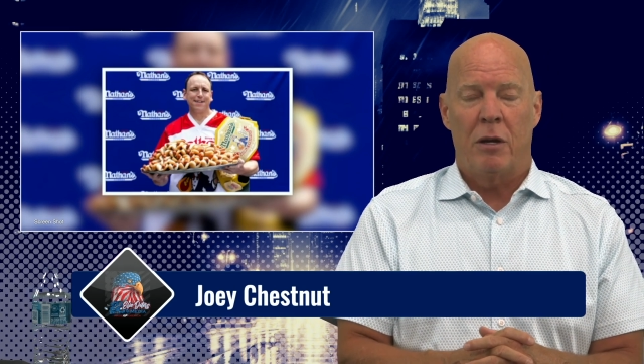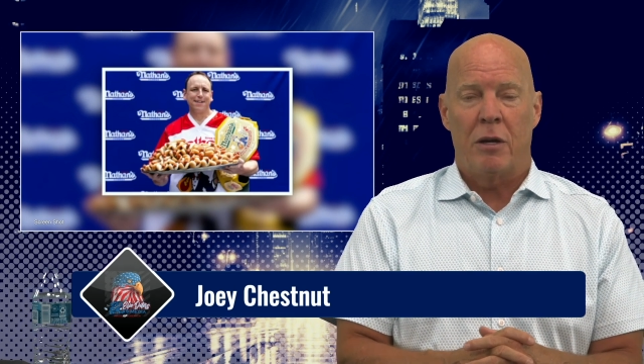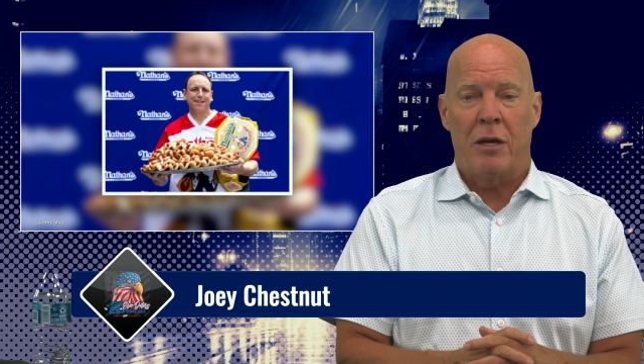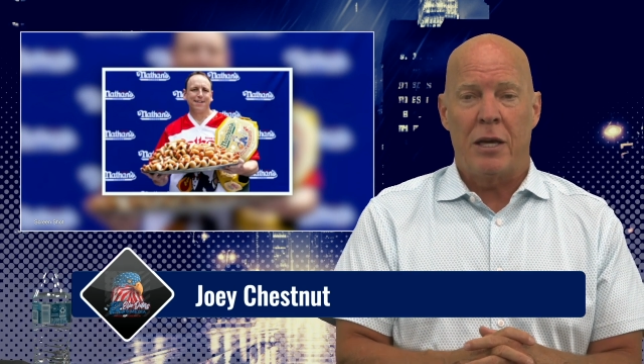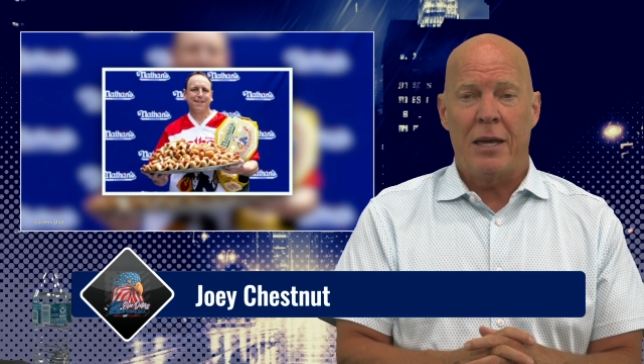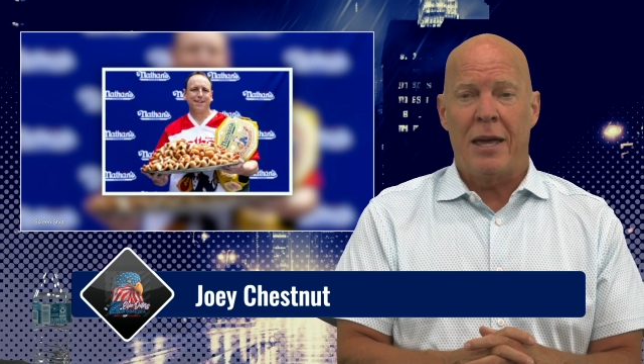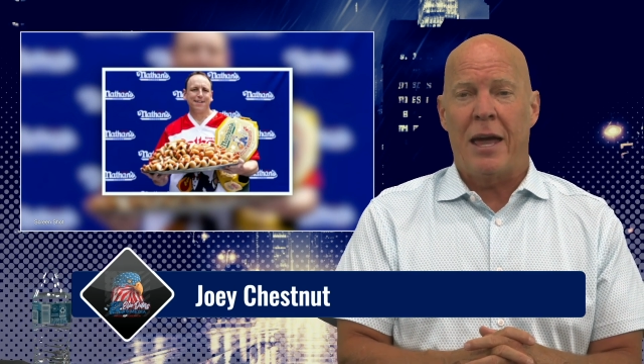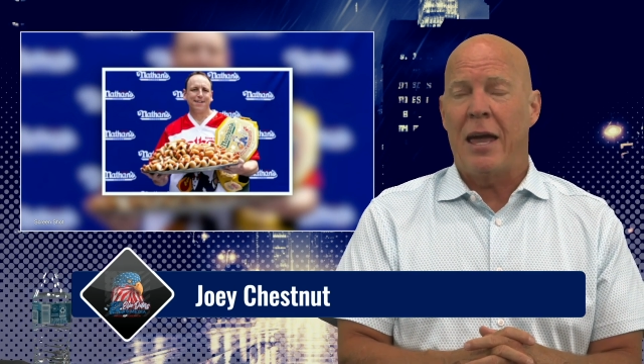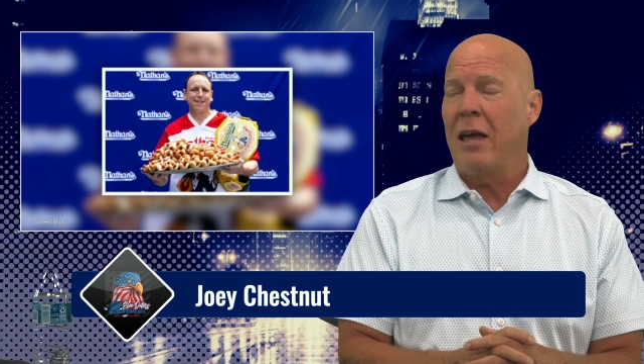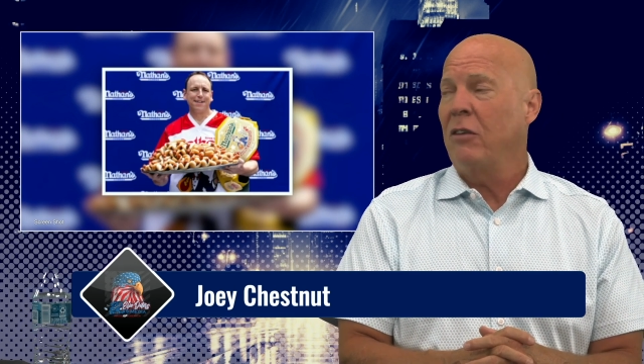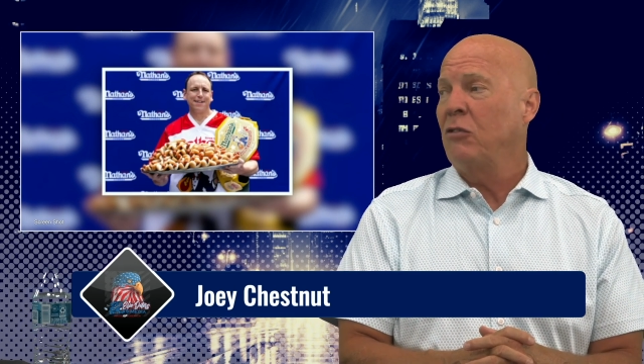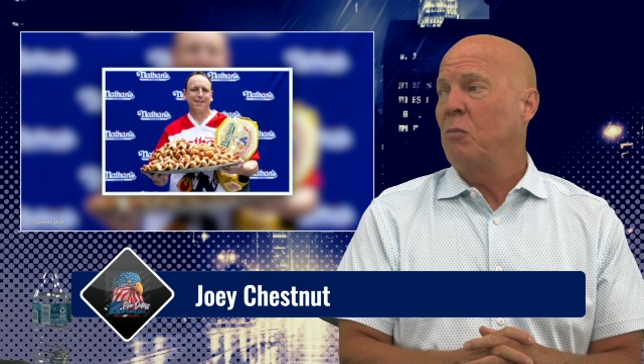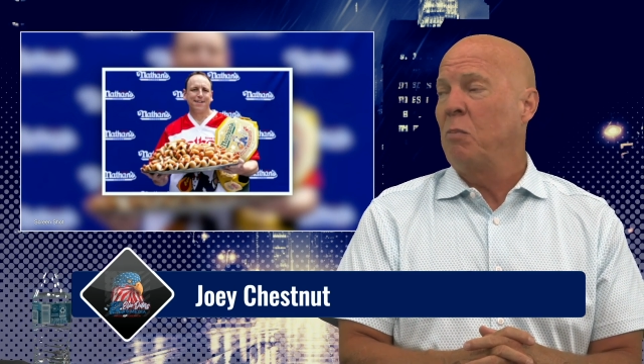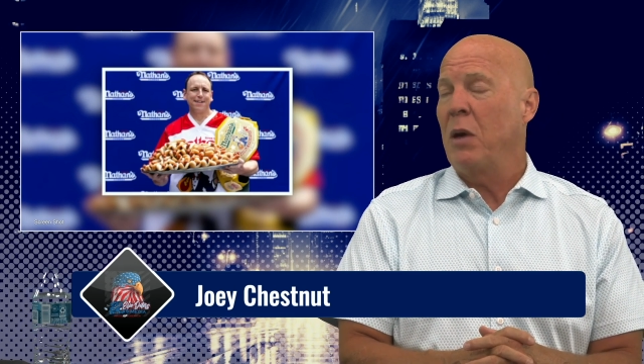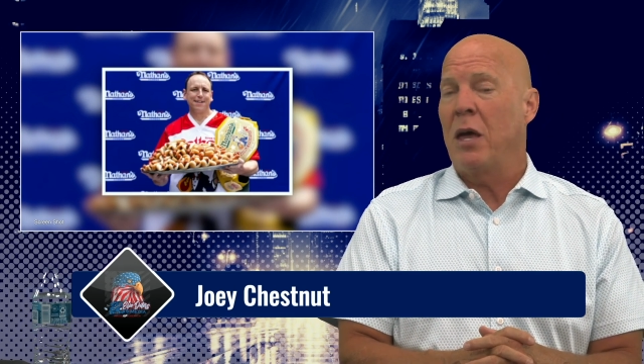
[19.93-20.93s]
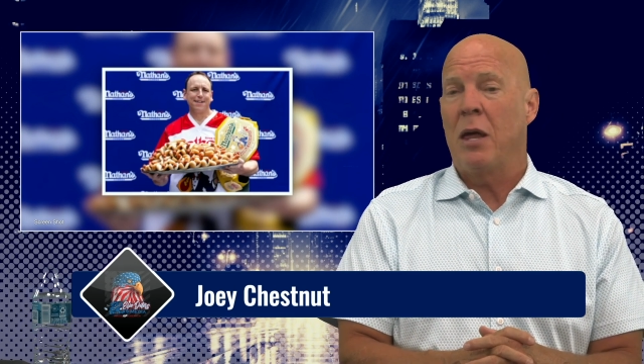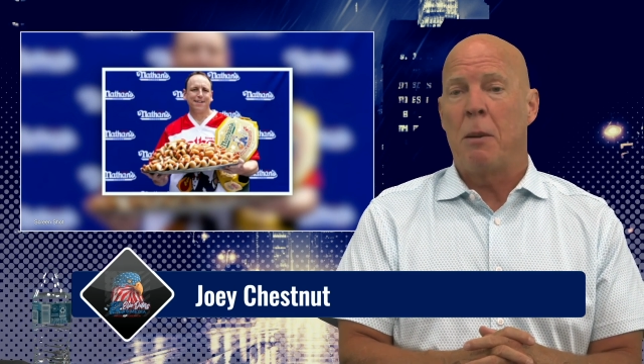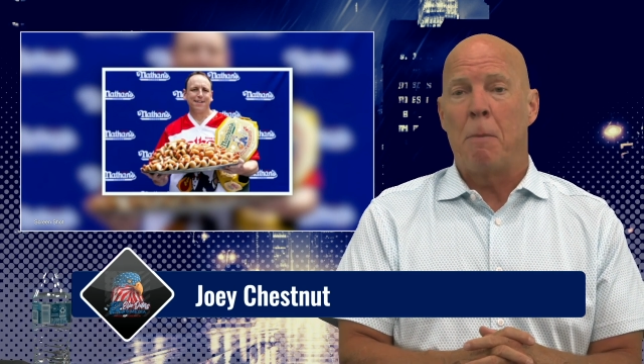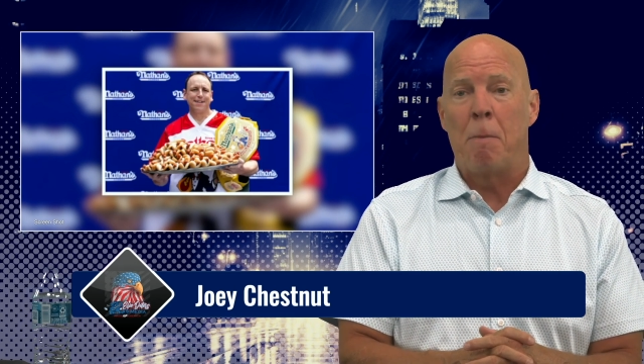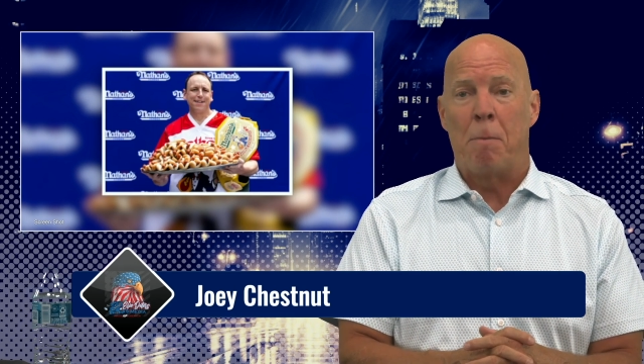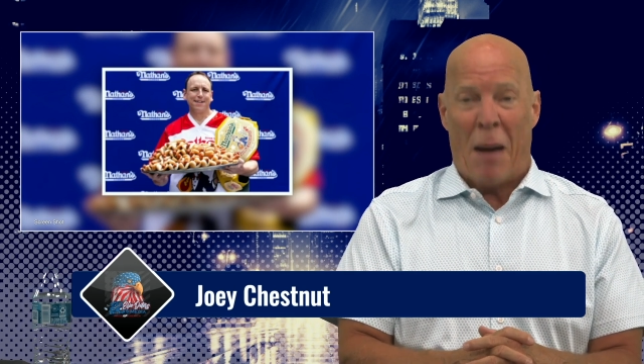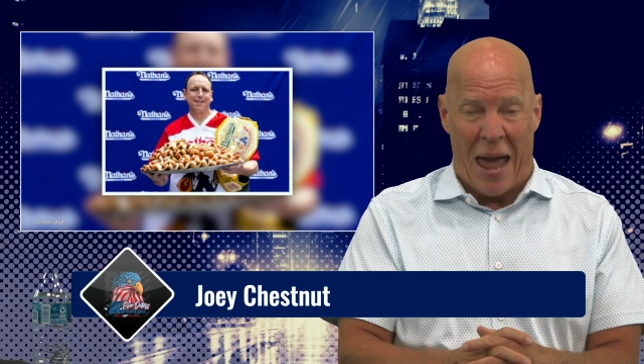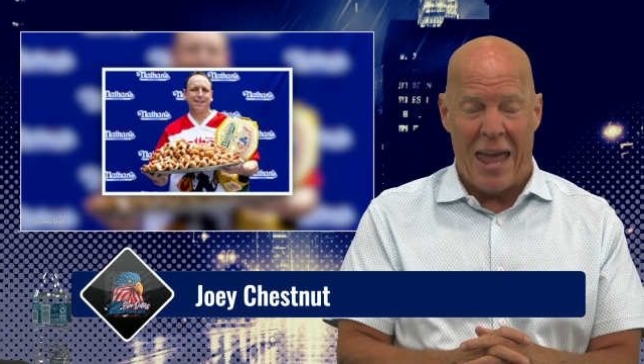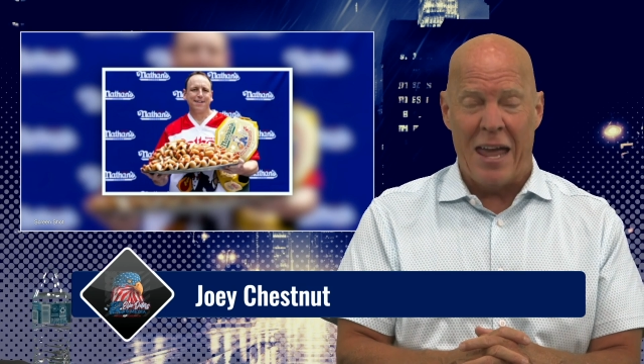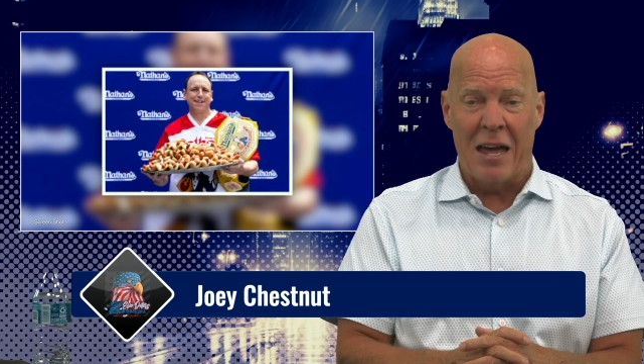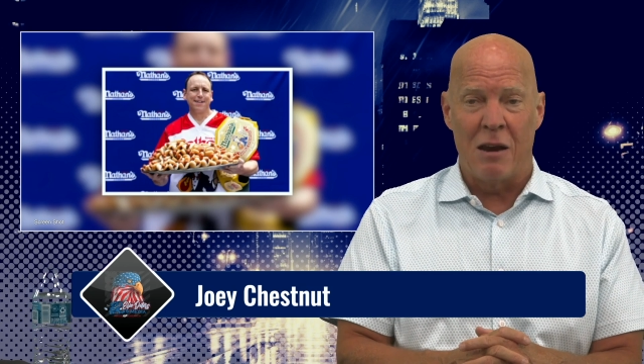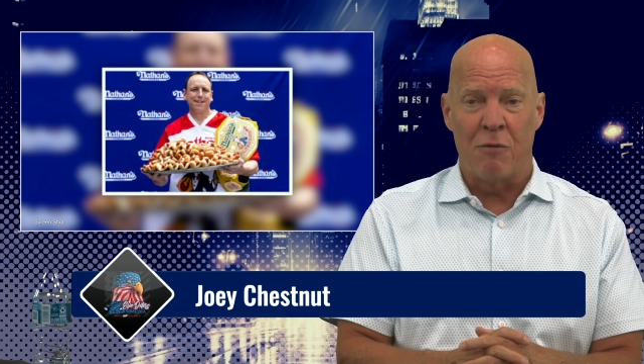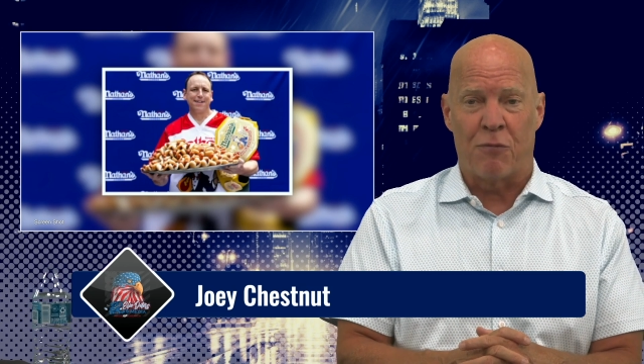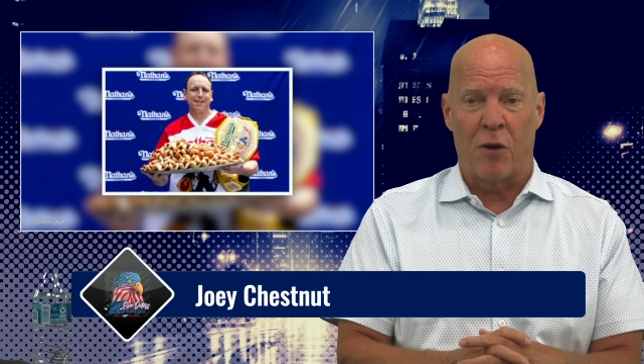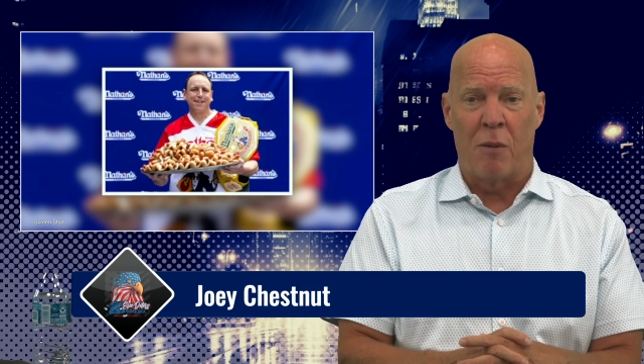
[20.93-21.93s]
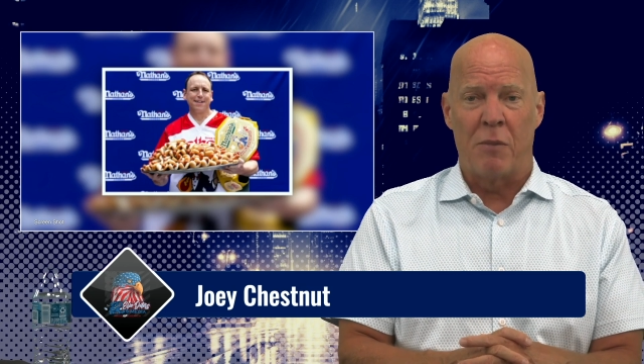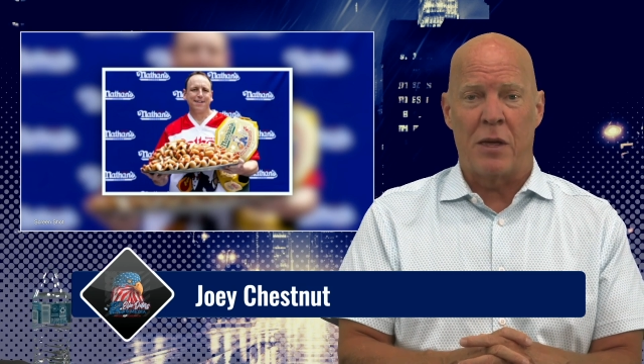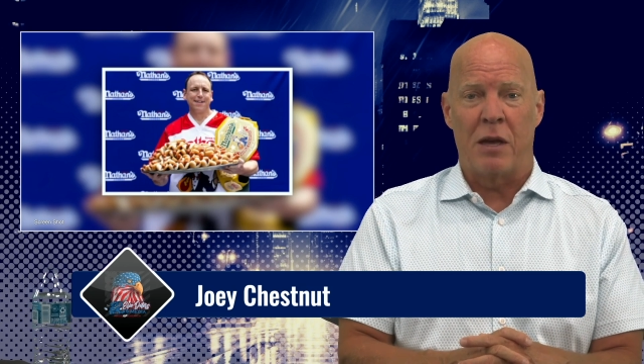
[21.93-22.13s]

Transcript: He has been banned from